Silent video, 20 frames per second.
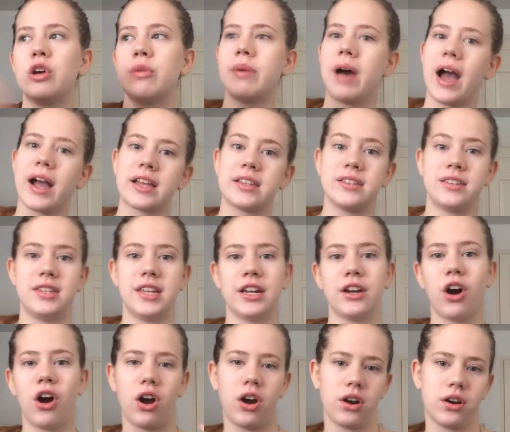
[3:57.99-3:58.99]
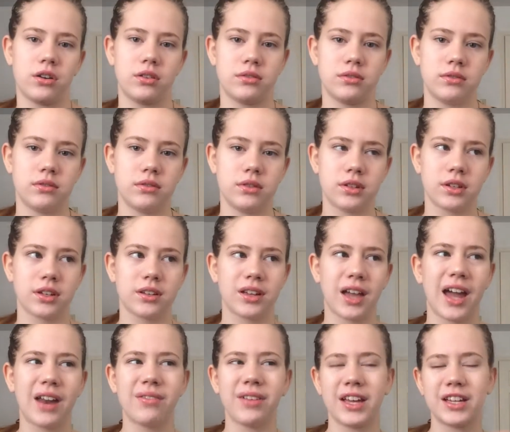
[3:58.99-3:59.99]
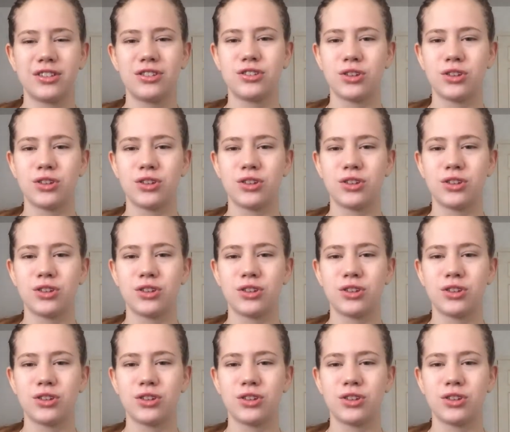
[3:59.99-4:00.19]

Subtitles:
back and sing our kind of like